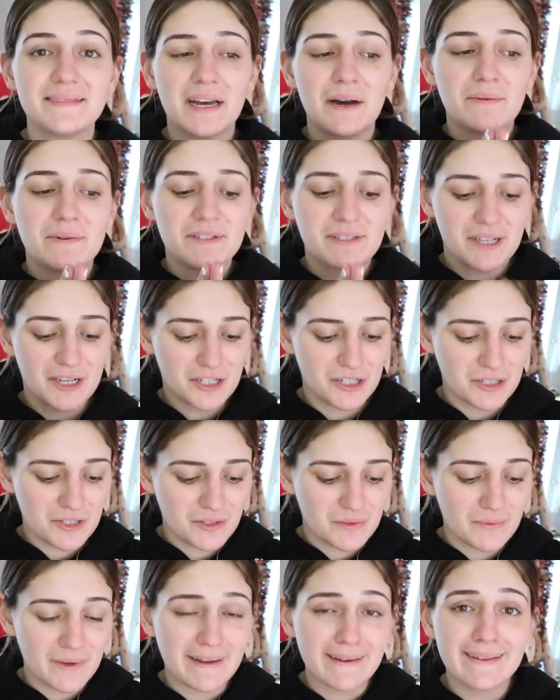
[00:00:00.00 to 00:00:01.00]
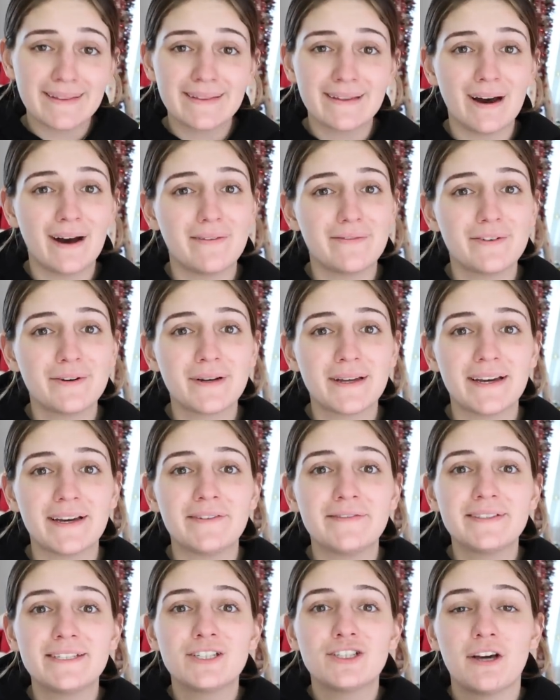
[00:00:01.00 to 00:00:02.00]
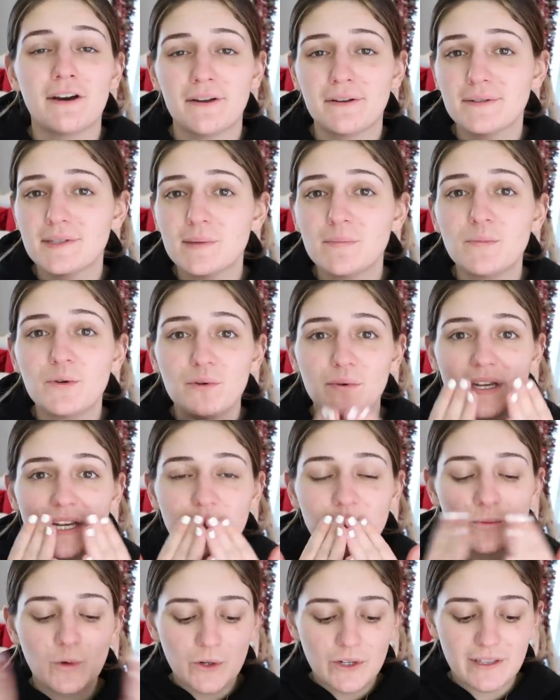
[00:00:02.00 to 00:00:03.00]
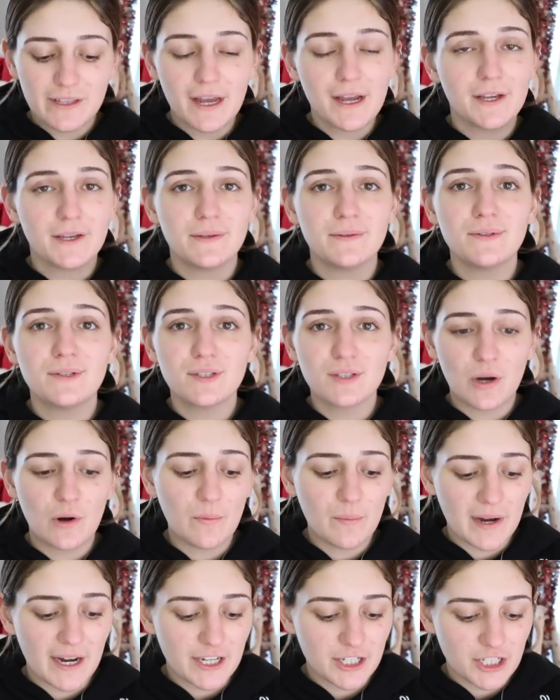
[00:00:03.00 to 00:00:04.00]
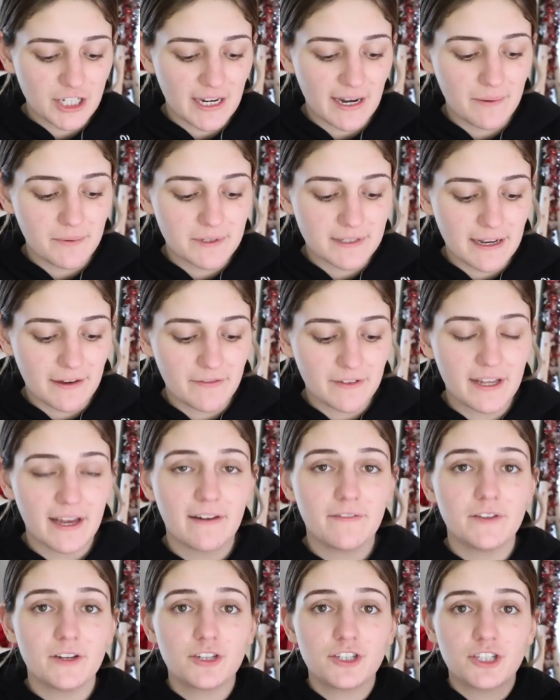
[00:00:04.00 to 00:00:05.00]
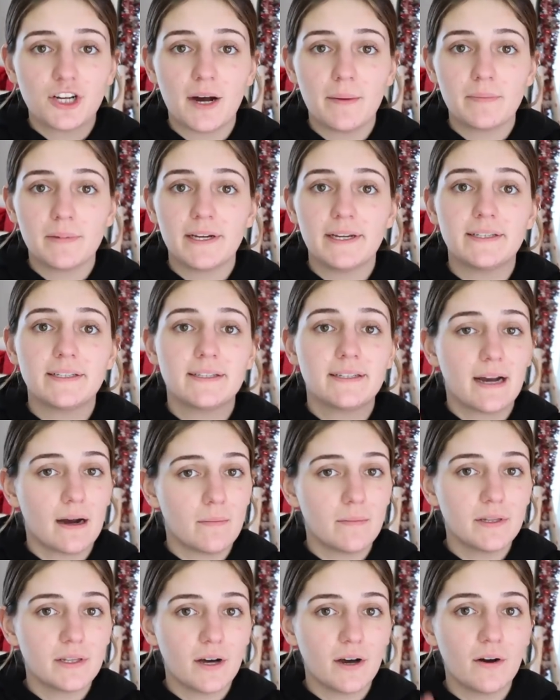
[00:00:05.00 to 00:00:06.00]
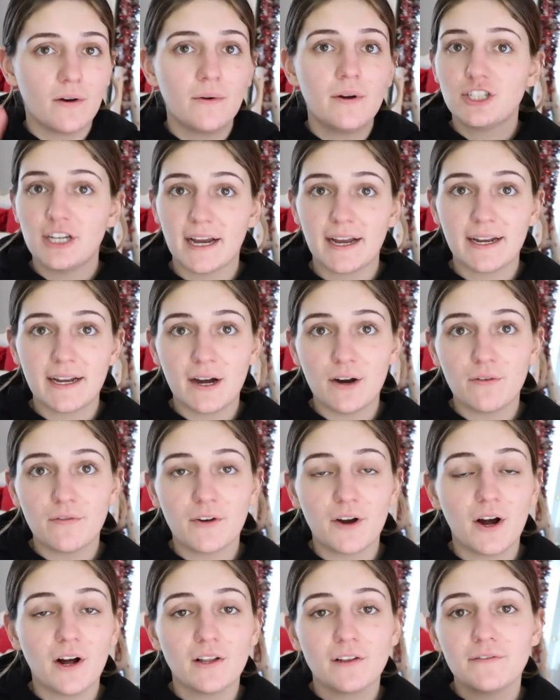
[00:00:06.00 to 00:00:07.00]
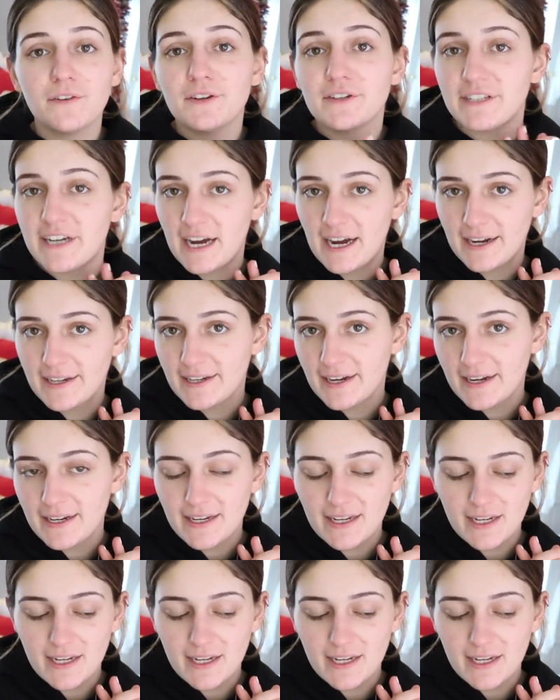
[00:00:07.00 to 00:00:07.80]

That was such a sweet and thoughtful gift. Shout out to Mui. Thank you so much. And I will definitely have their shop linked down below. Check it out for all of your tie-dye